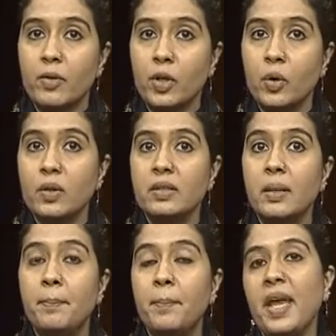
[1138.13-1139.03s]
you know,
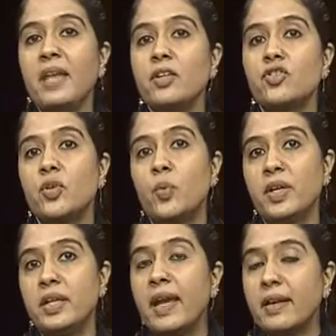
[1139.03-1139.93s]
the pay that she
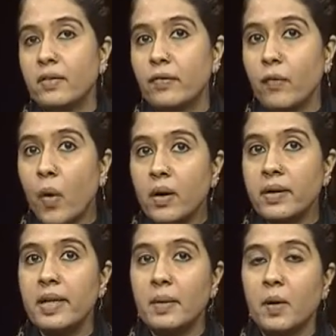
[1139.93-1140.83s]
would get for her
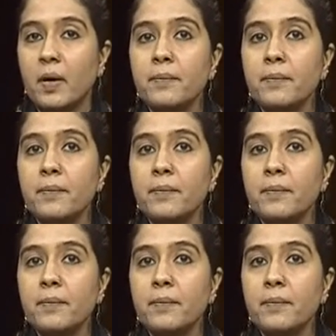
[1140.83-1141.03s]
labor